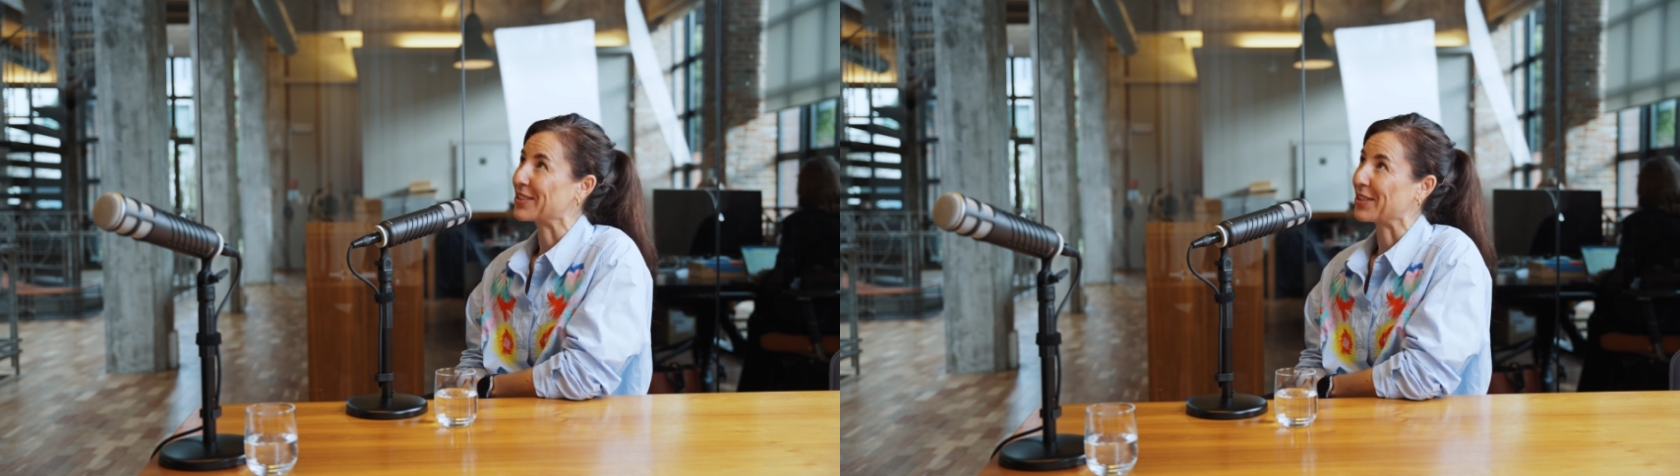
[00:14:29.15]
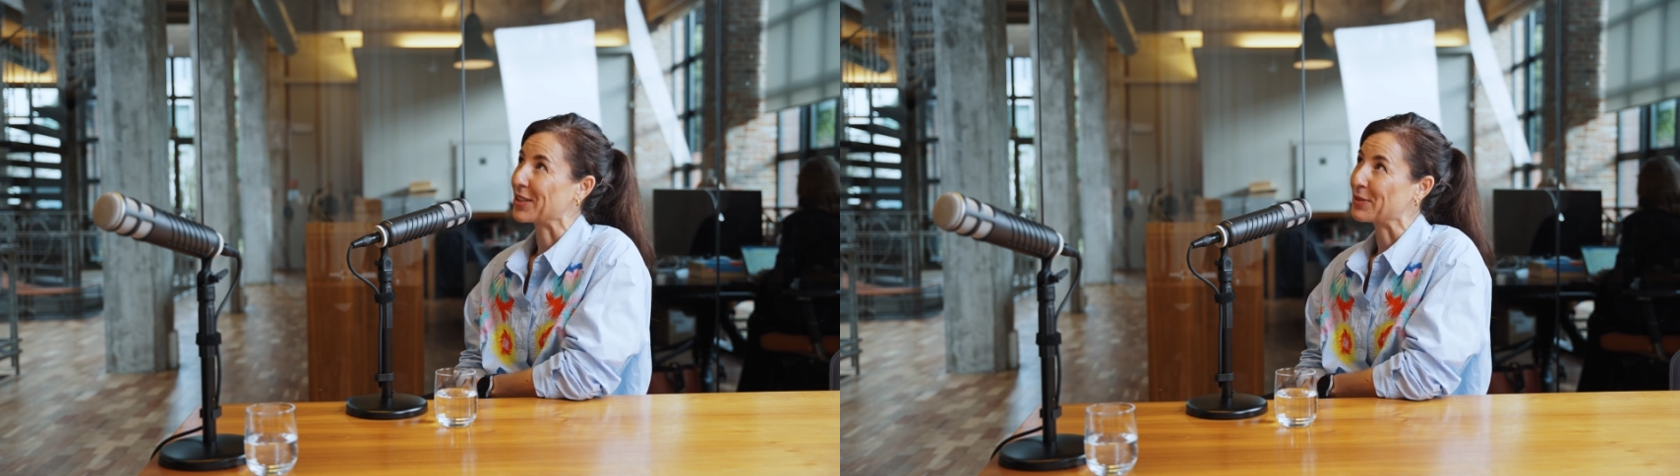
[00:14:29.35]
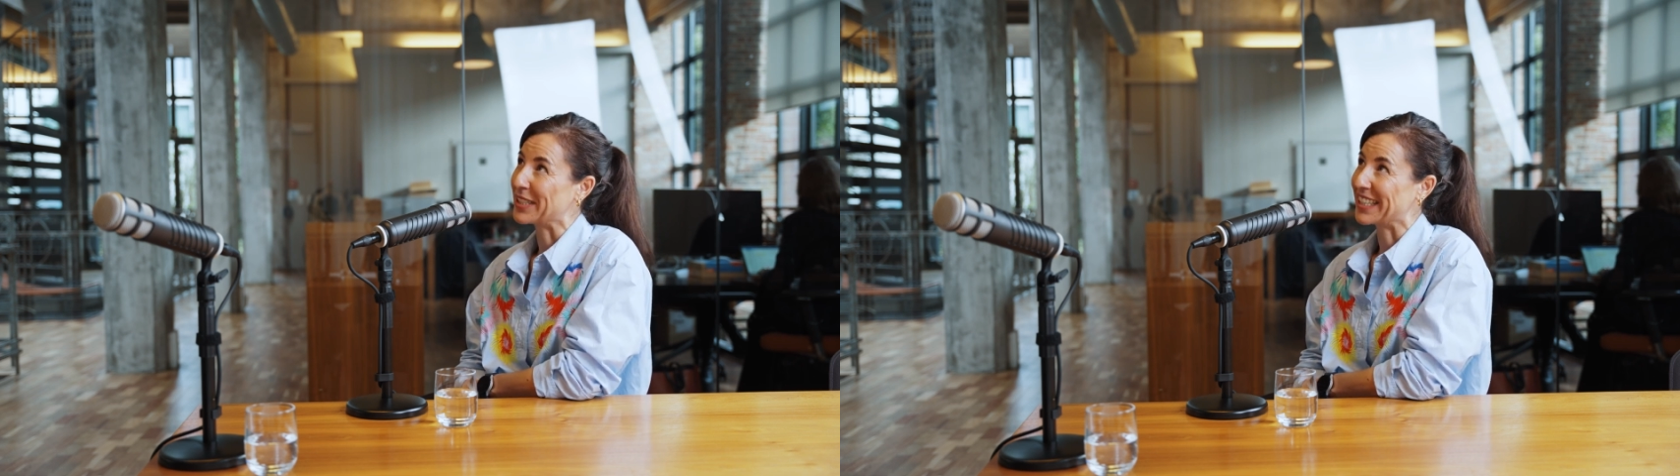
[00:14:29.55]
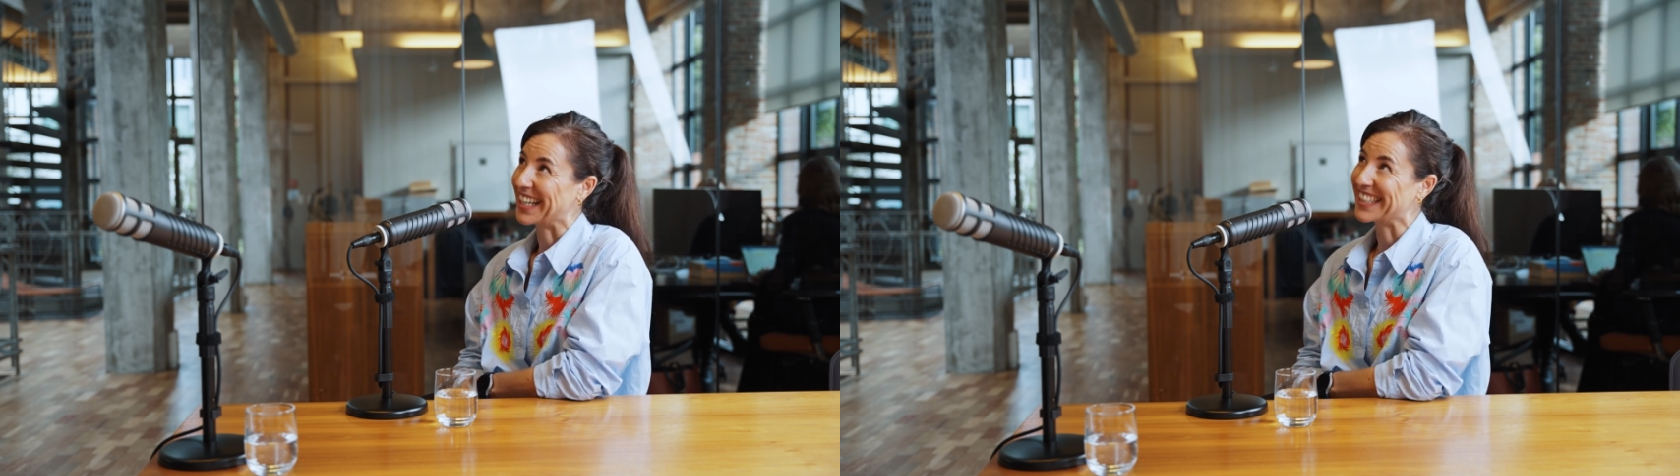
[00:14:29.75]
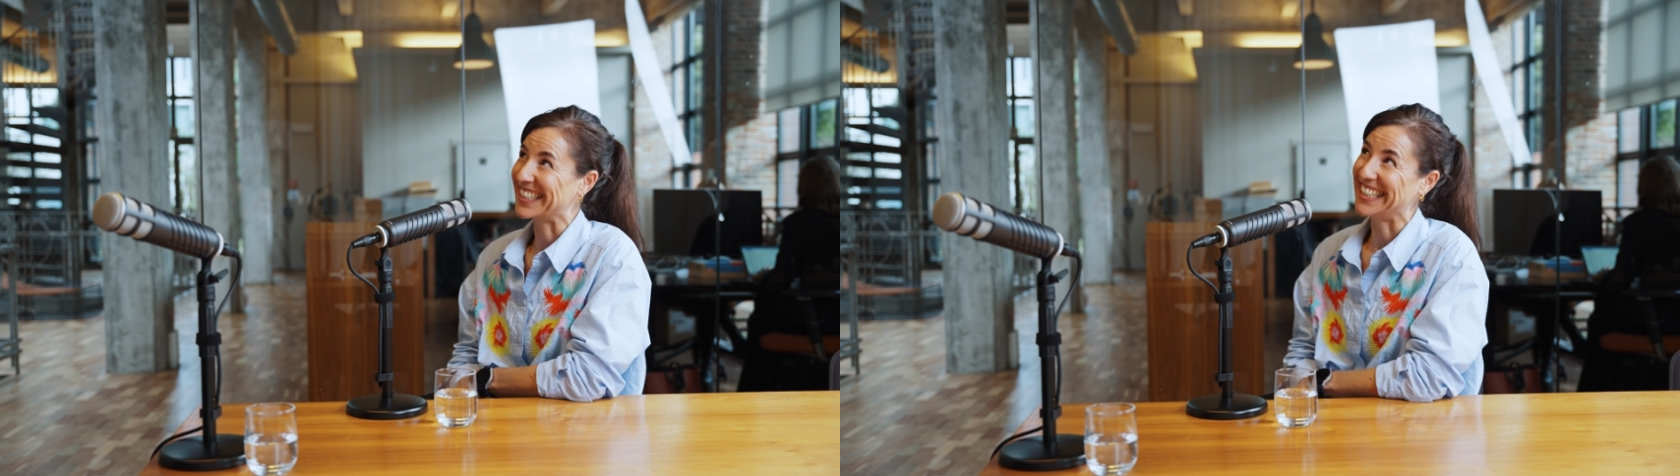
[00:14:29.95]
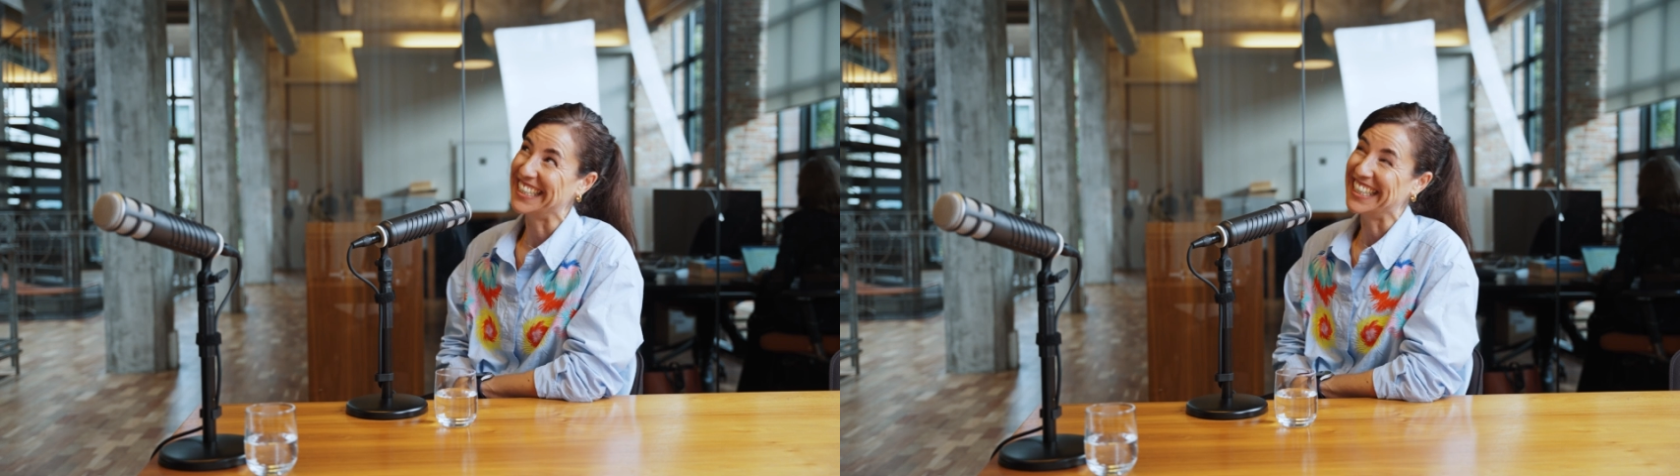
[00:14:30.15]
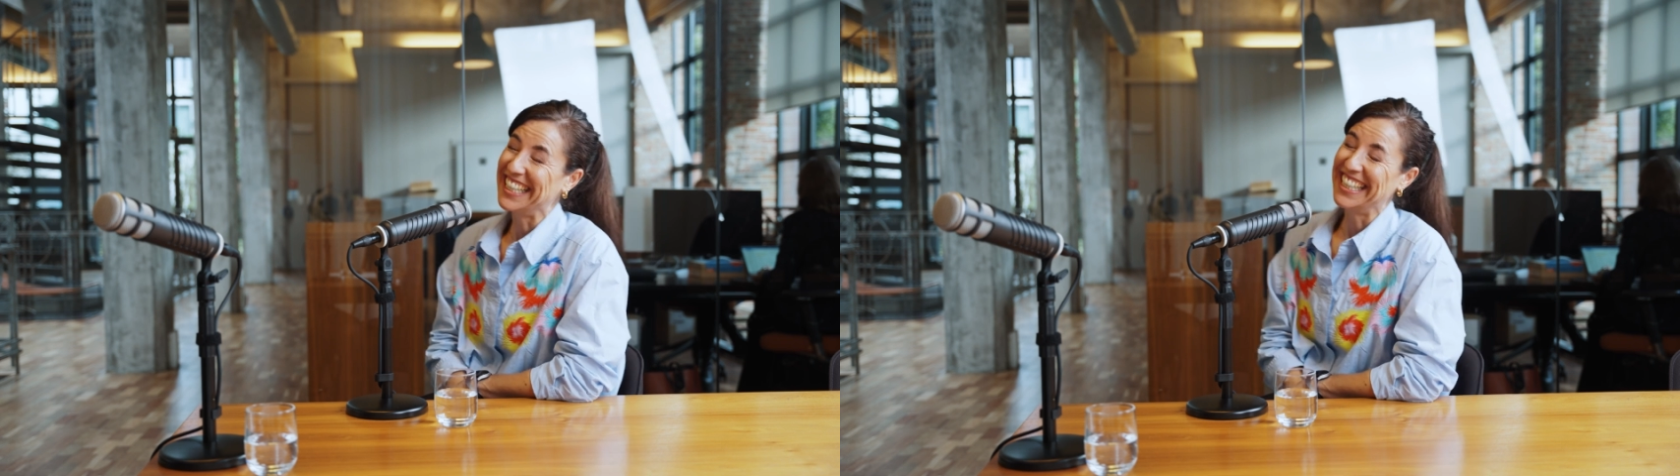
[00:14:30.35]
start with 19.